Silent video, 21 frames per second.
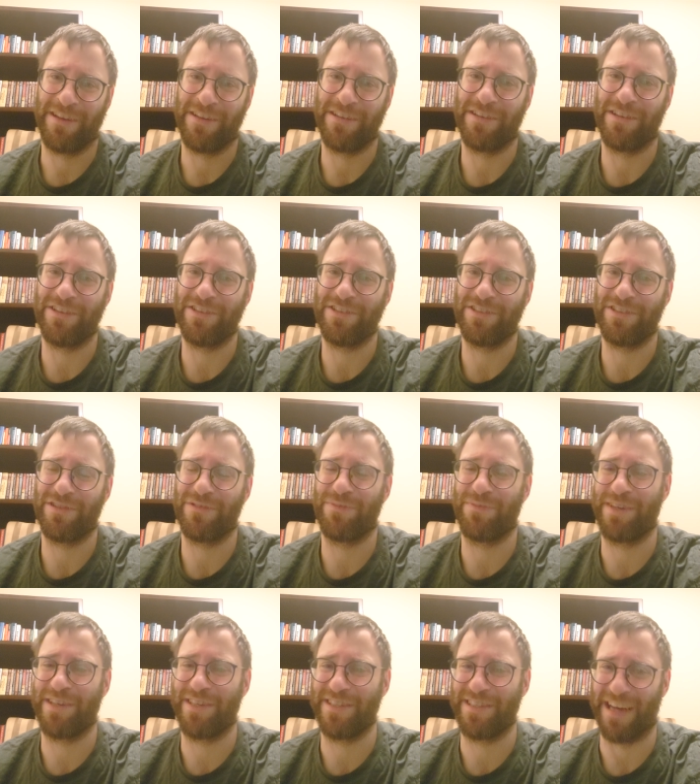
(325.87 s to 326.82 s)
not so
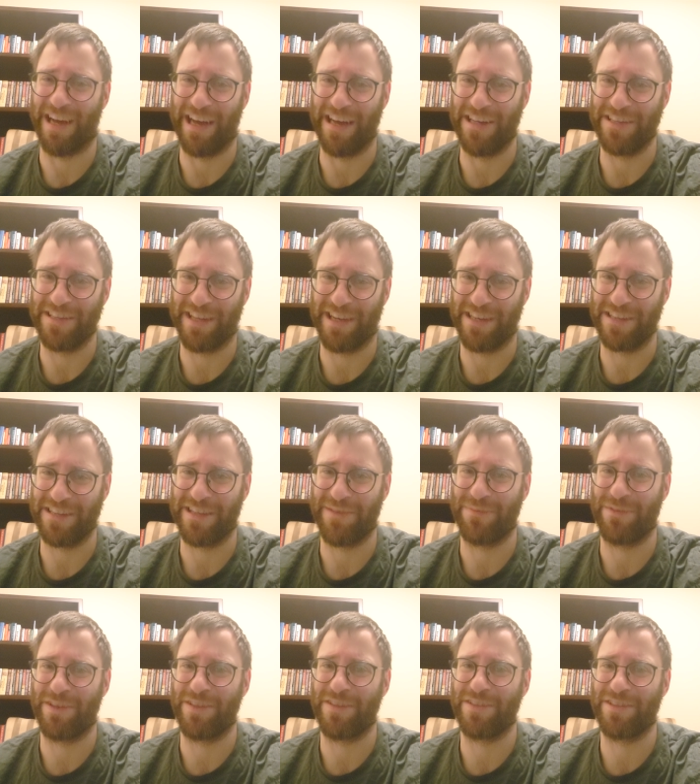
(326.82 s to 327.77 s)
big size
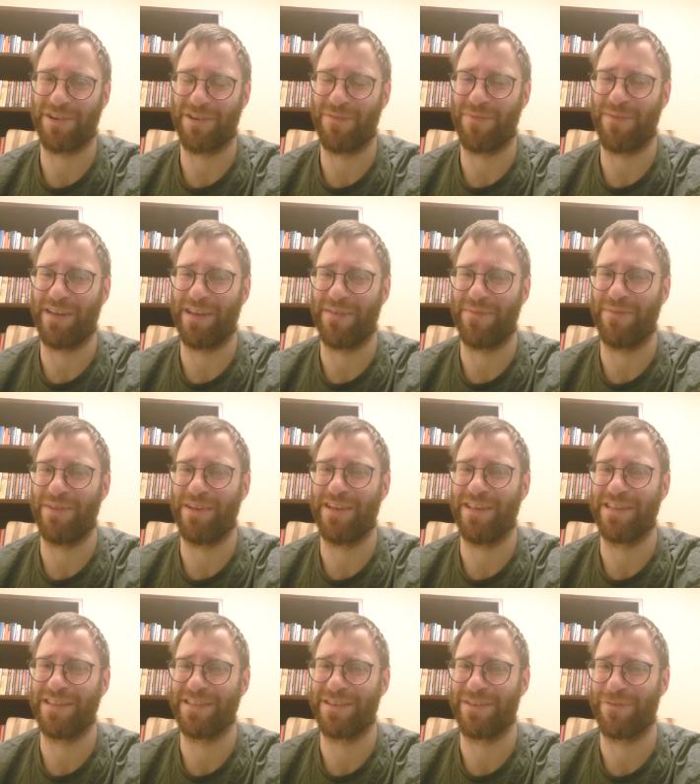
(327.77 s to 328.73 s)
accepted so many
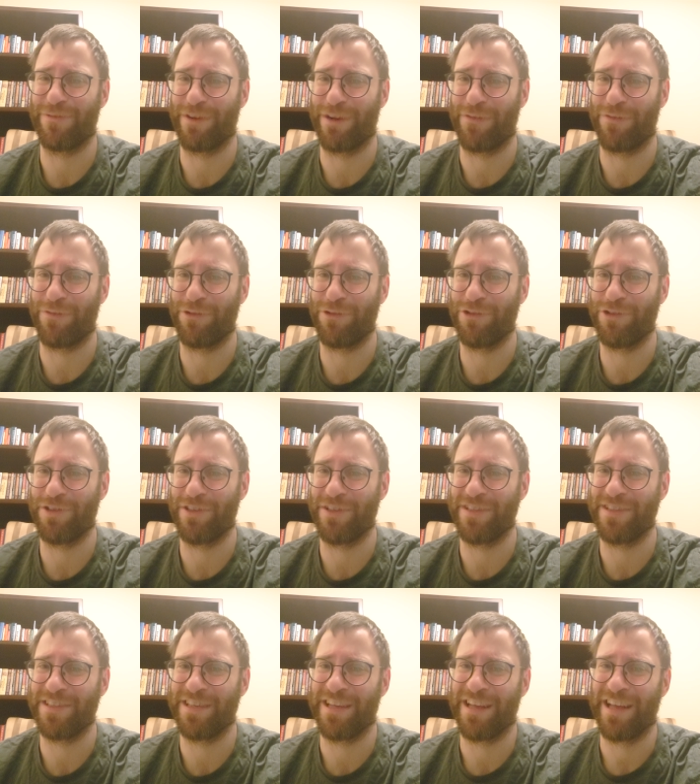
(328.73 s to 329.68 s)
millions of
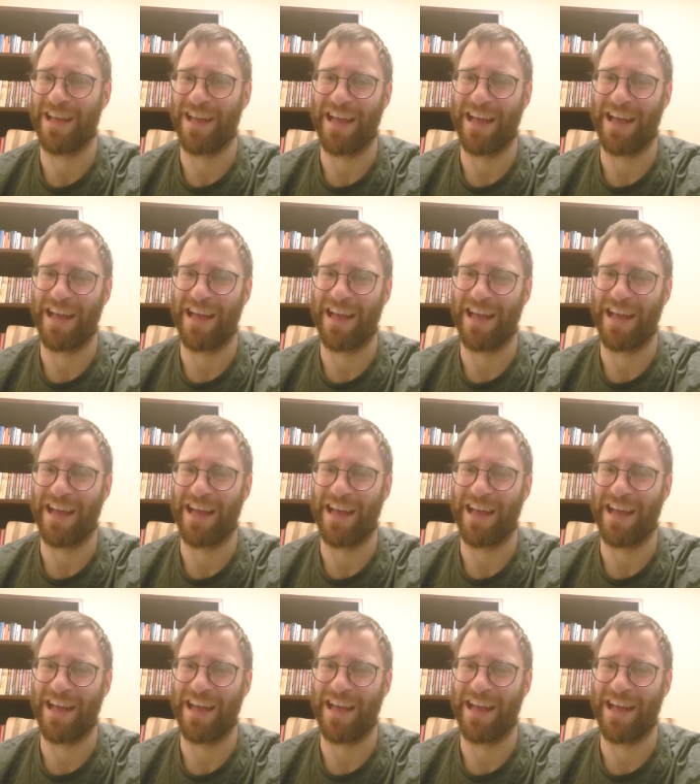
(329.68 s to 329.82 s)
refugees